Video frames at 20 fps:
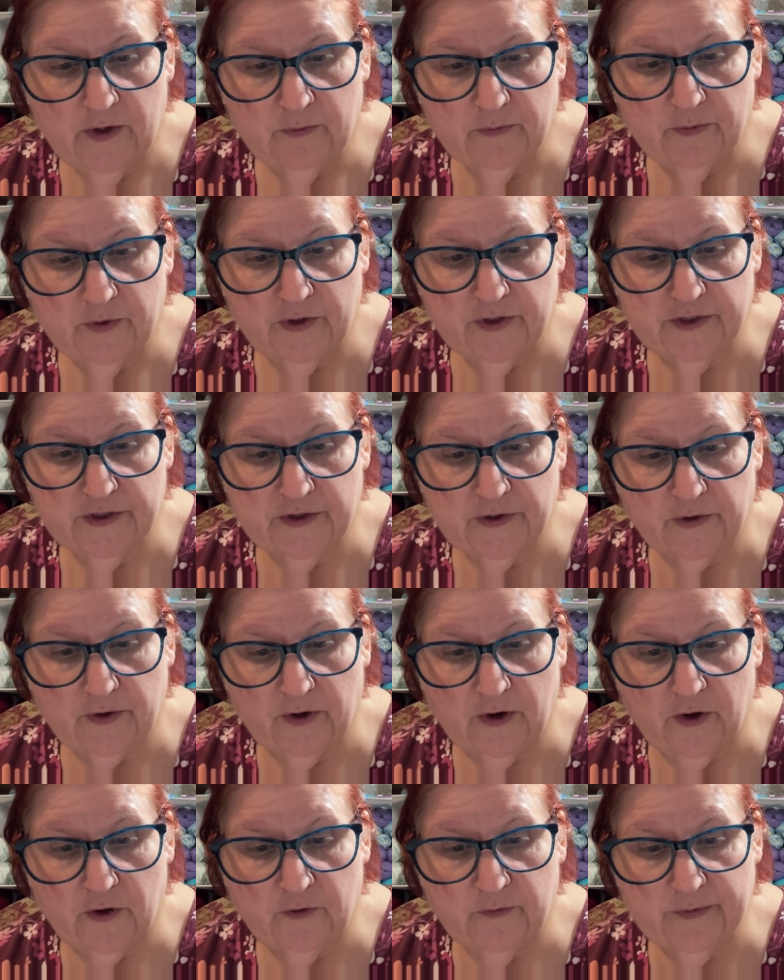Put your
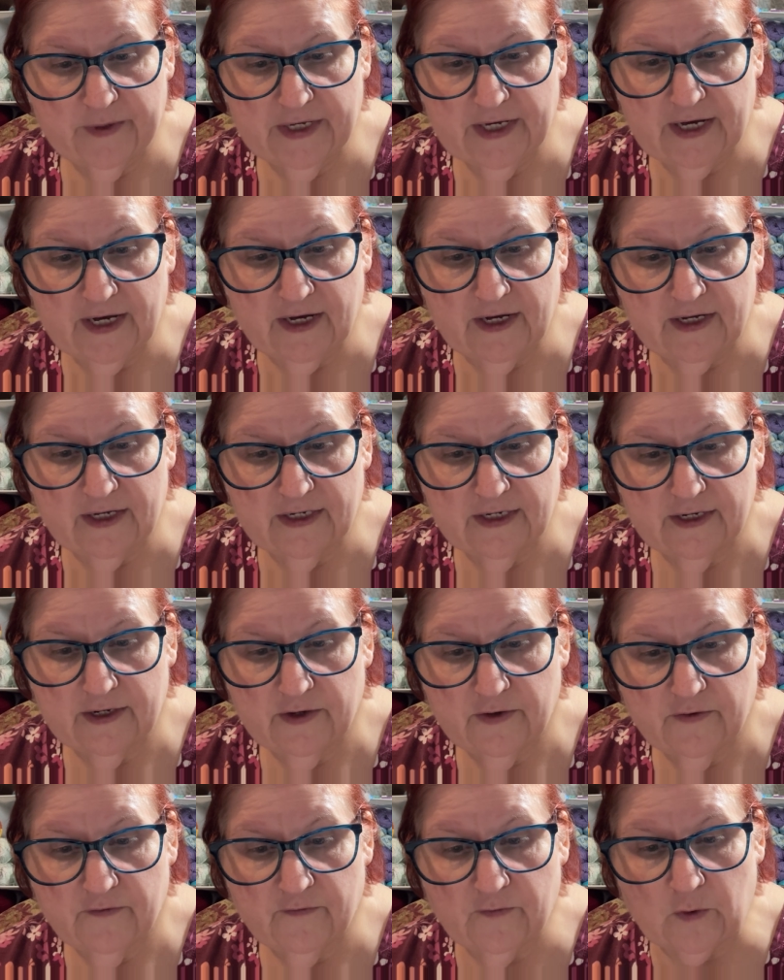hope in God,
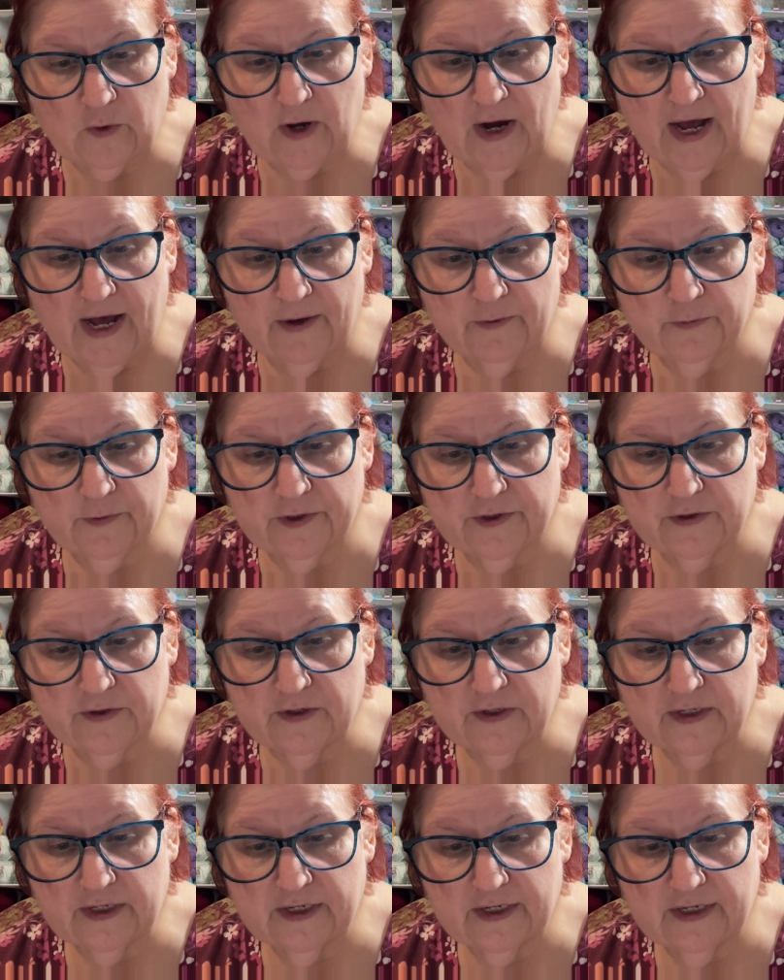for I
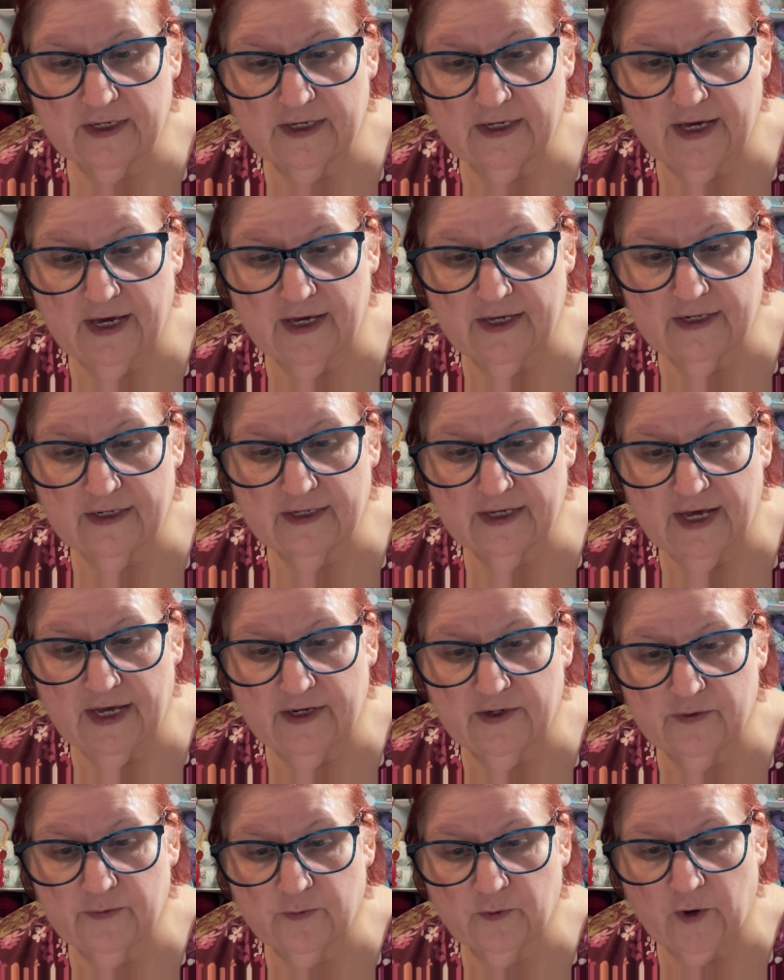will
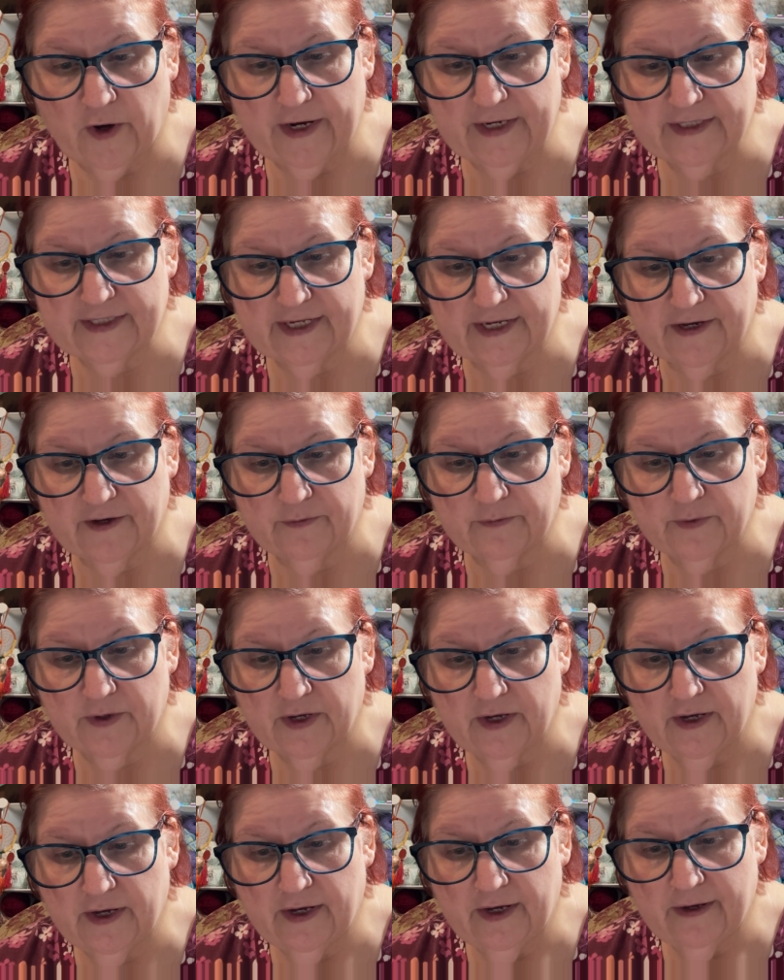yet praise Him,
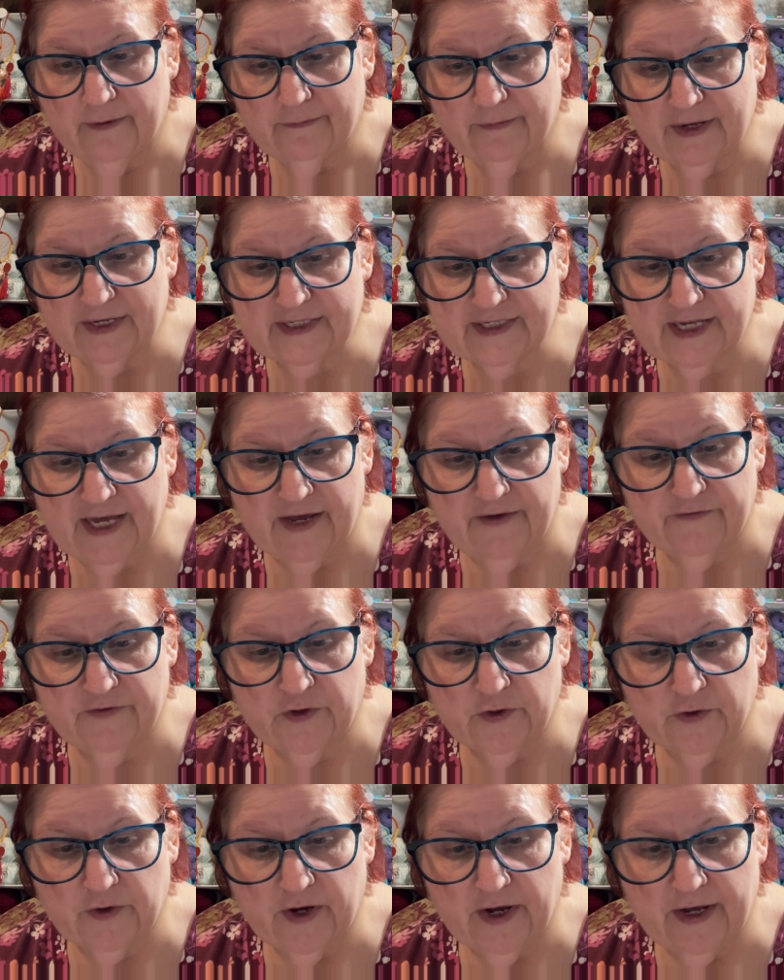my
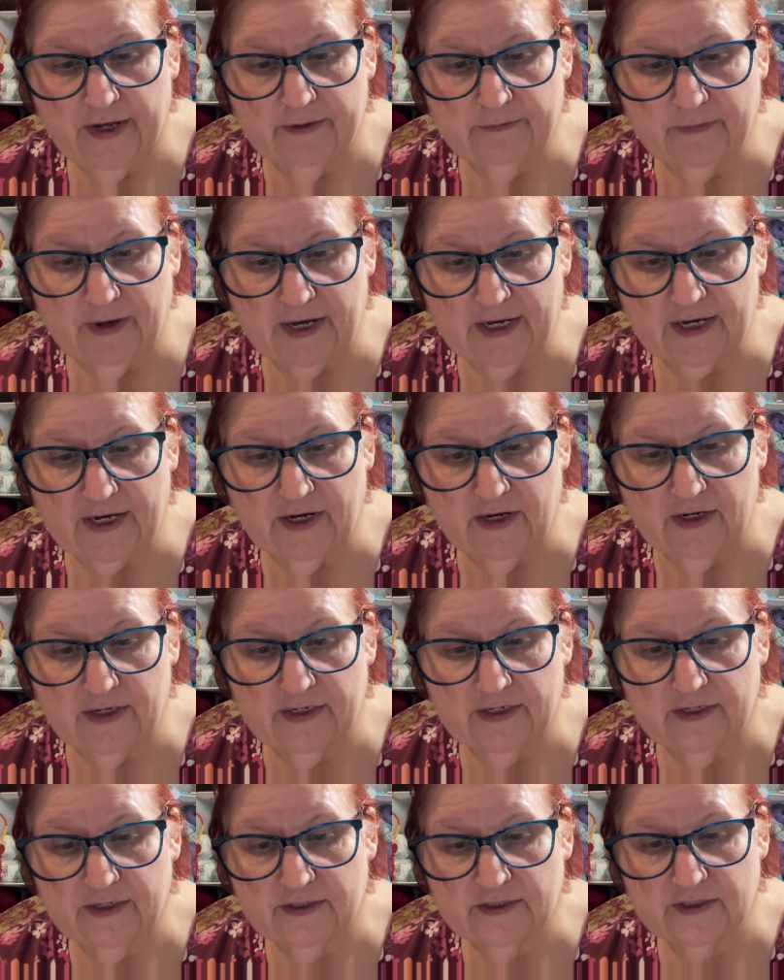Savior and my
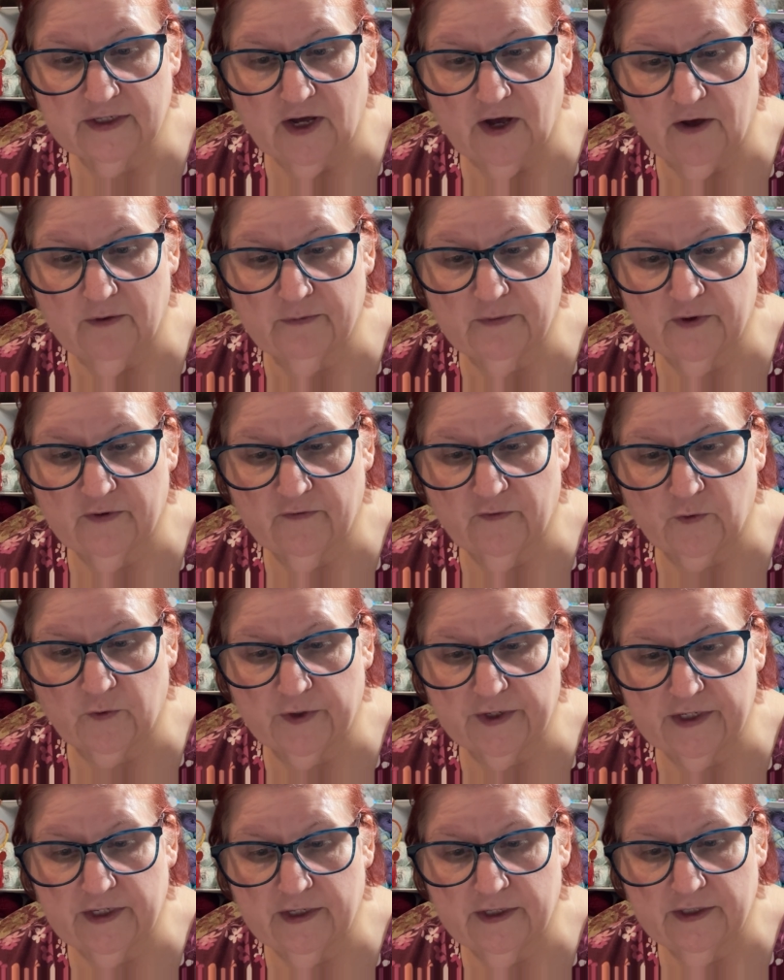God. Psalm
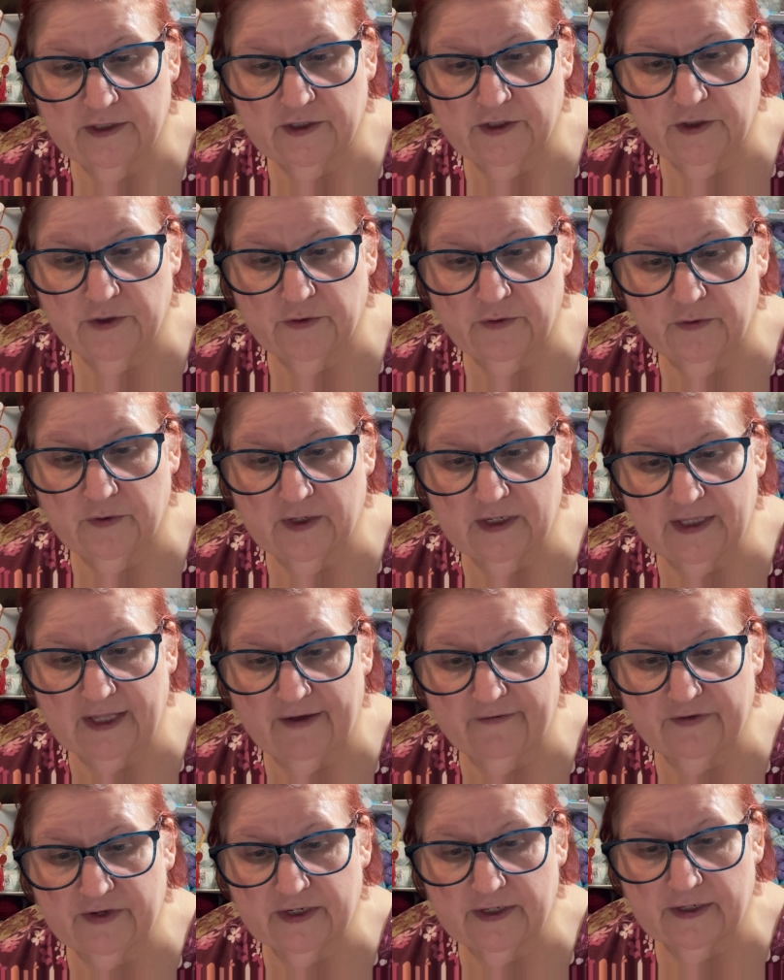
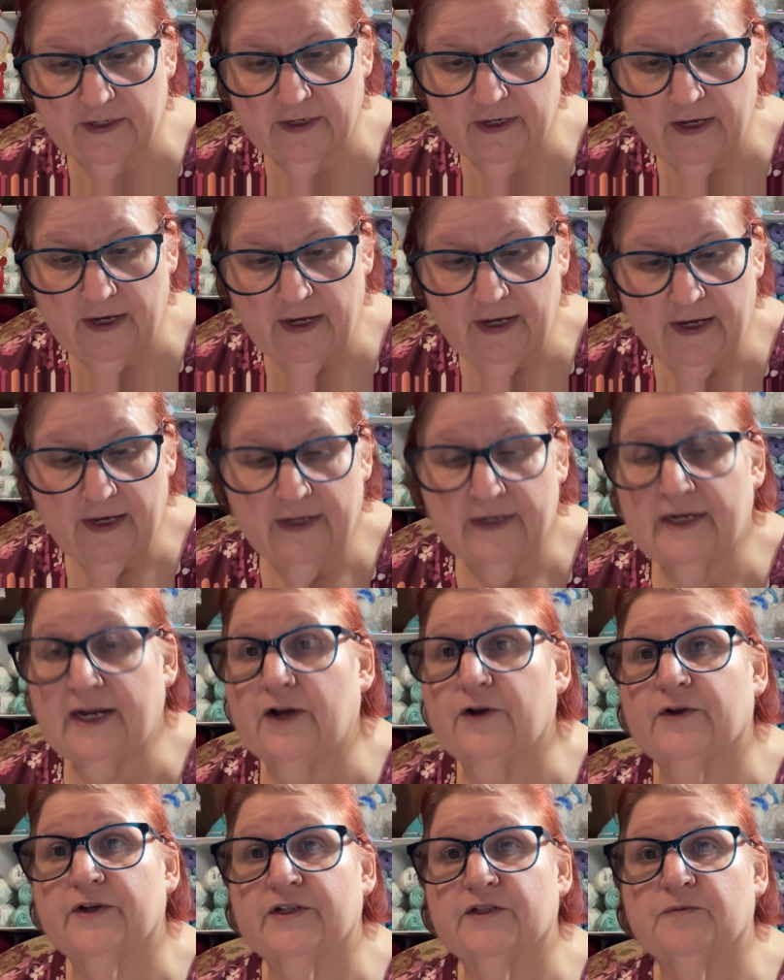42:11.
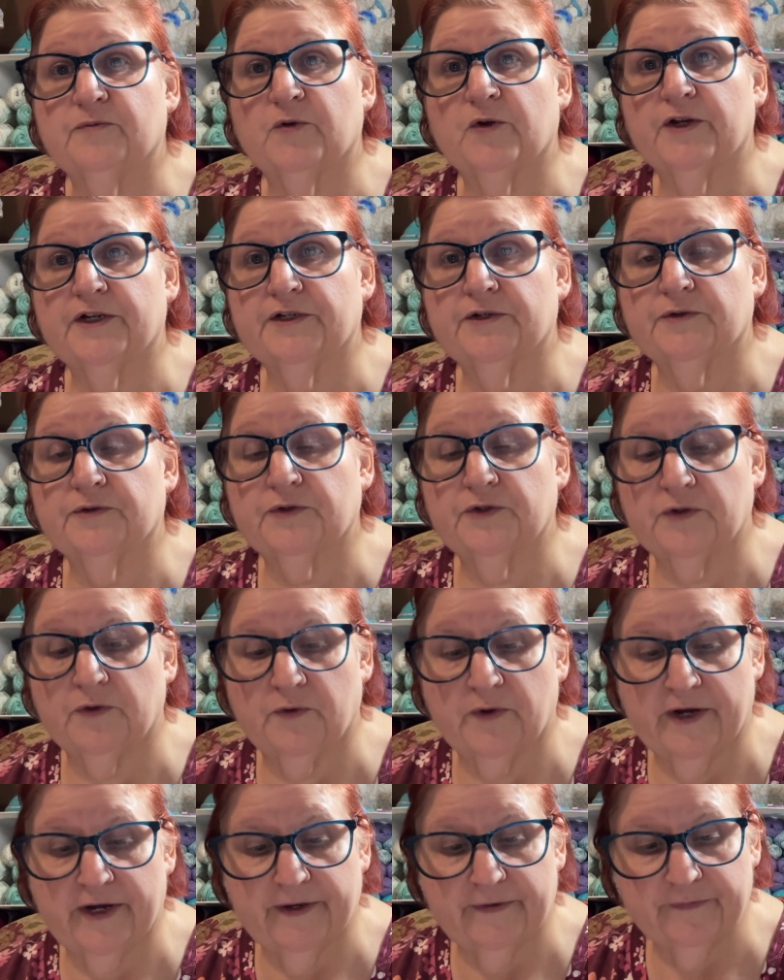Our inspirational
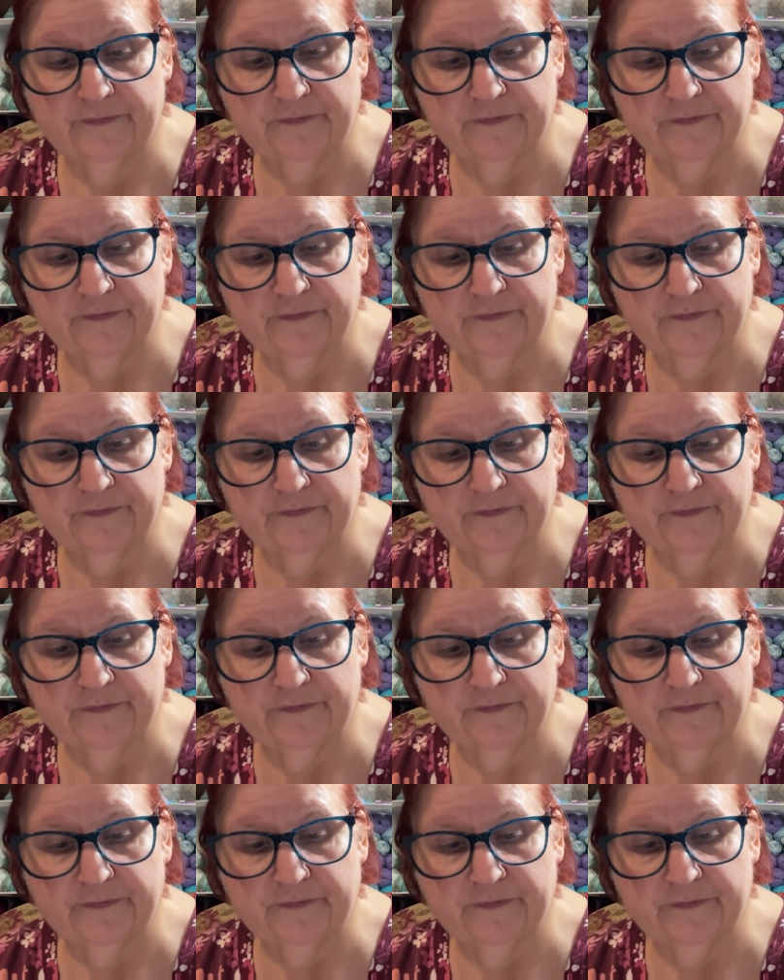story.